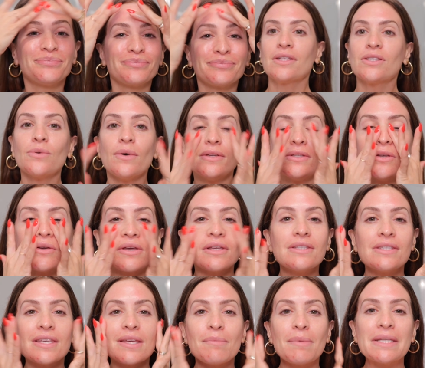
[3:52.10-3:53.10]
So as you
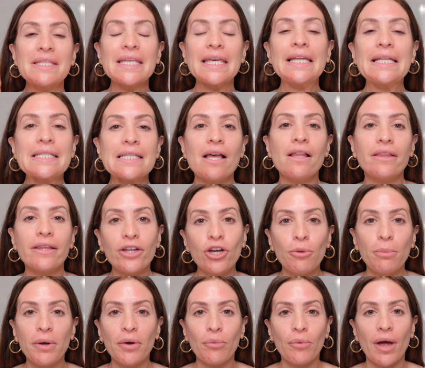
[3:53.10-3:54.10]
can see, my skin is a
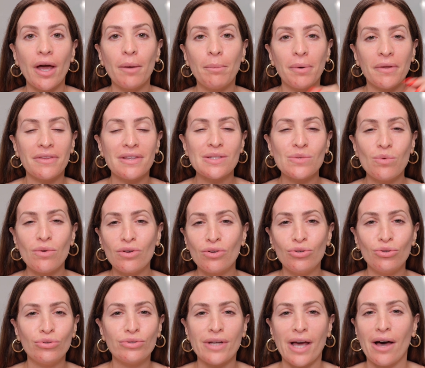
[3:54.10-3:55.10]
little bit red, but this will
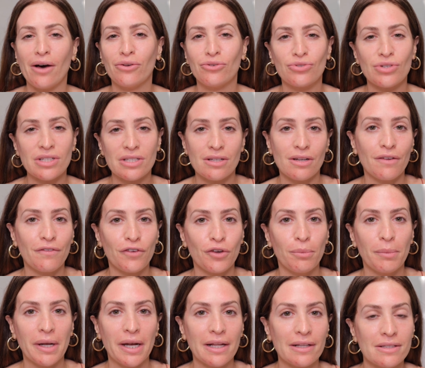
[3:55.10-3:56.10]
cool down just in a
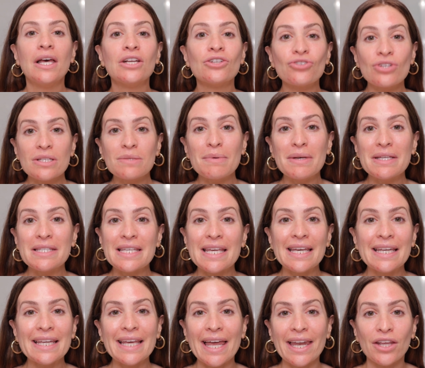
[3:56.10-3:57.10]
few minutes. Just my
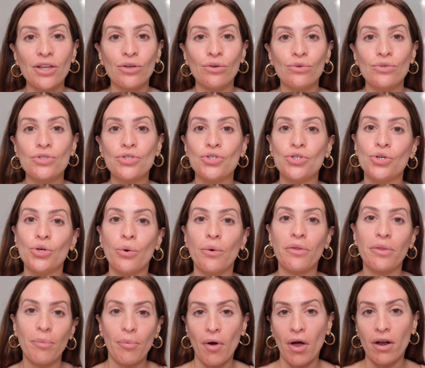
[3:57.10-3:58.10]
skin getting used to
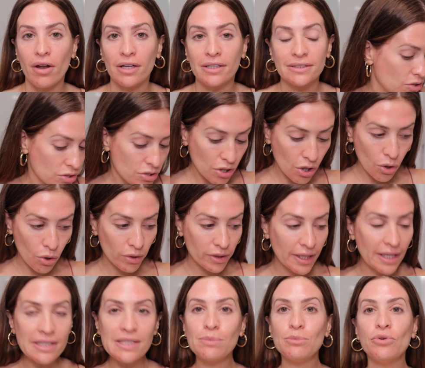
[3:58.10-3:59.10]
the product. So
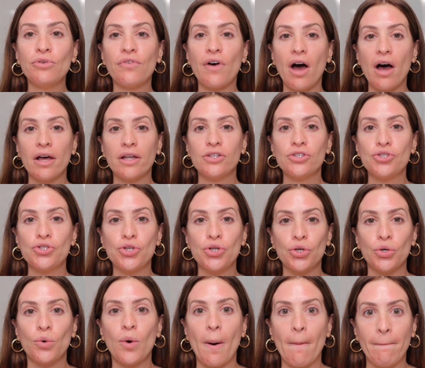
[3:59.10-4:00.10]
let's move on
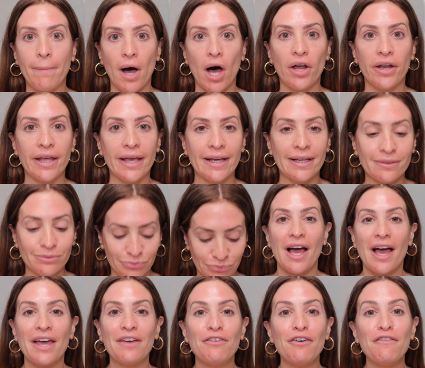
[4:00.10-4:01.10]
to body.
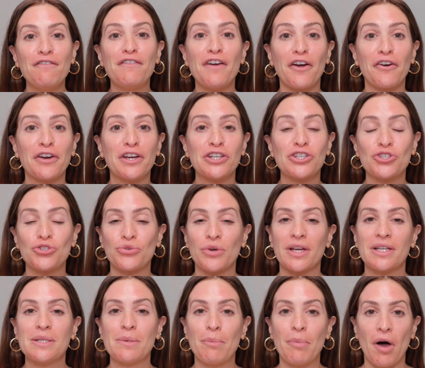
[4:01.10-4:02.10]
I have a very
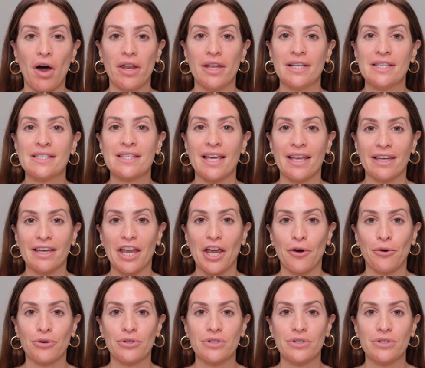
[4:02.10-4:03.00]
strict body skincare